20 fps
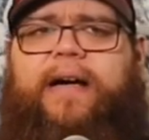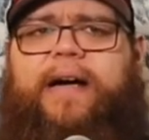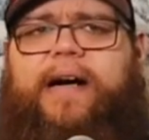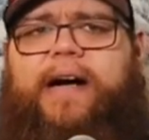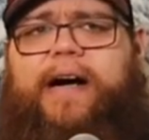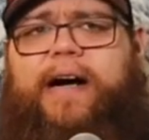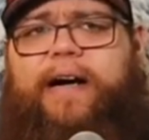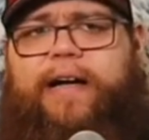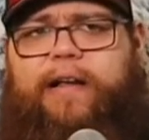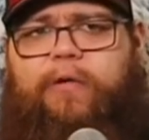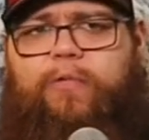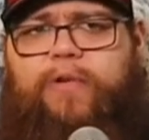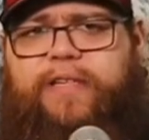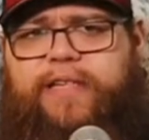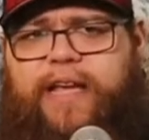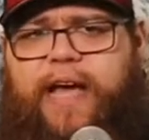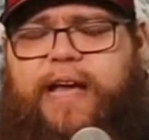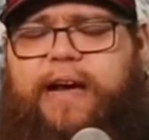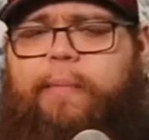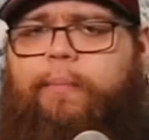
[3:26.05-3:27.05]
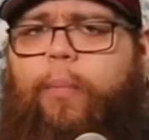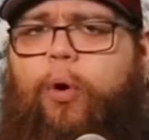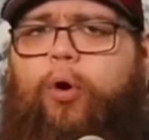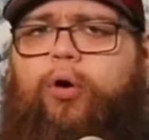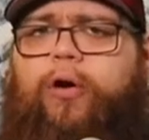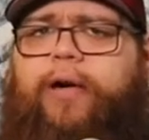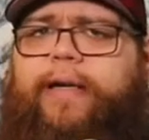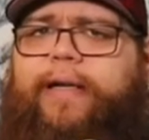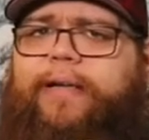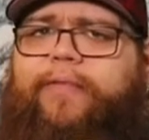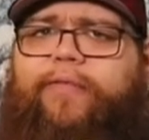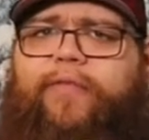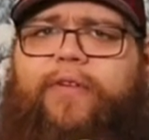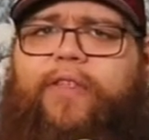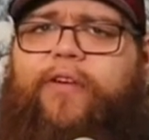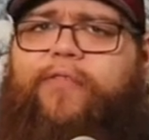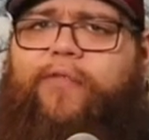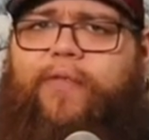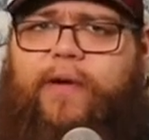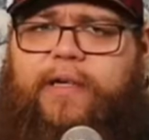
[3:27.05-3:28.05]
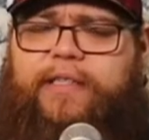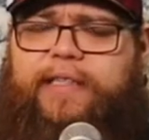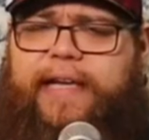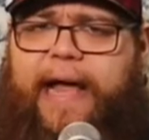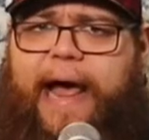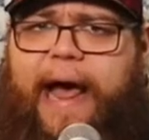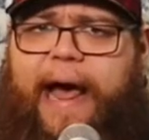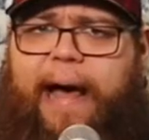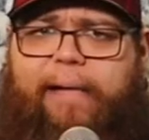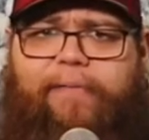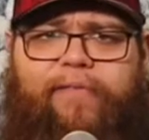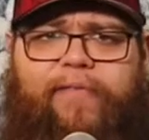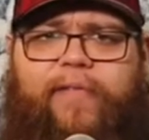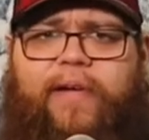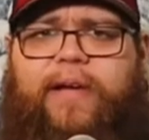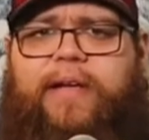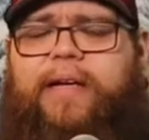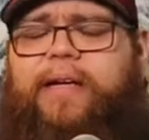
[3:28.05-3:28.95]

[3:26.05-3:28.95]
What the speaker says: It was kind of boring for the first half.